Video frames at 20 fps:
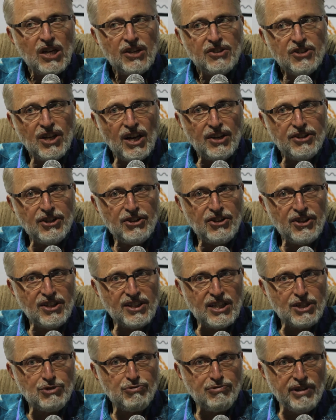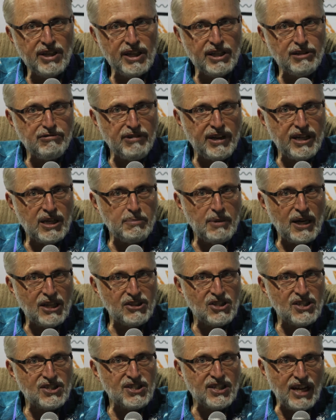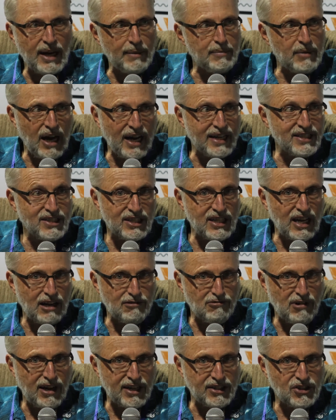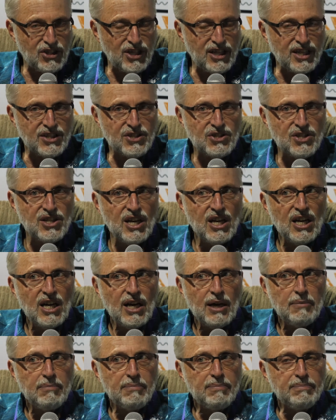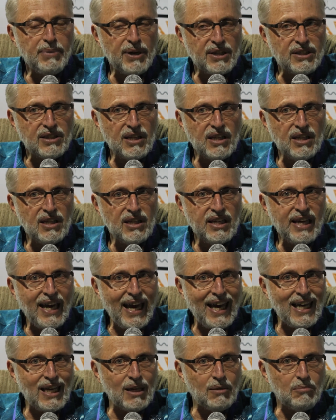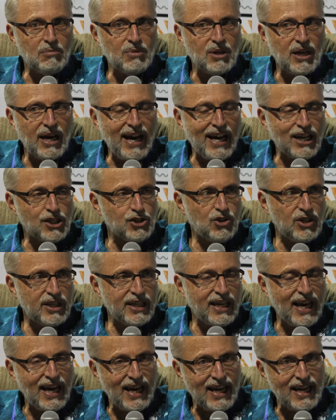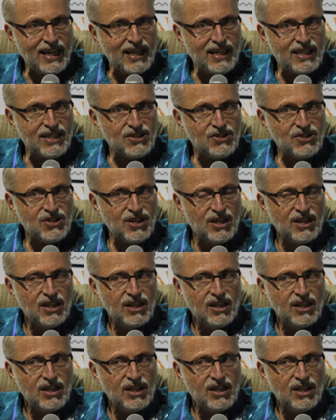The other thing that's really great about this, and I did not write this, but the game actually has